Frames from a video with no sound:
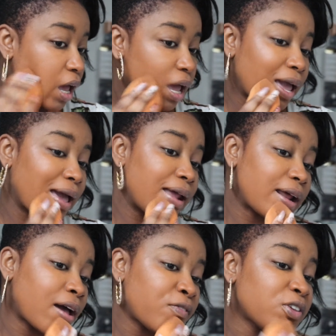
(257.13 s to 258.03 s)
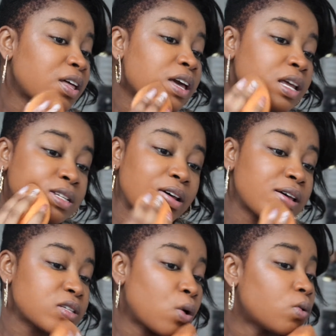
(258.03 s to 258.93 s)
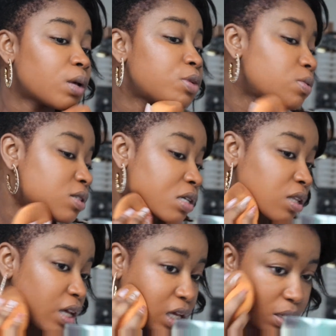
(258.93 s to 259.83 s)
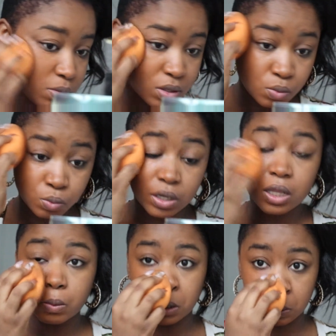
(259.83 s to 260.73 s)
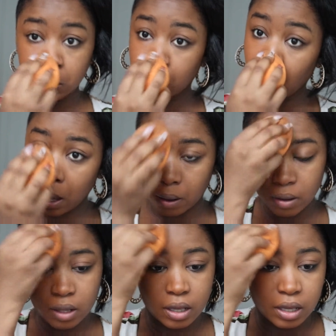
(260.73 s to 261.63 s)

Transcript: and I feel like it does hold up to its claims really, really, really well.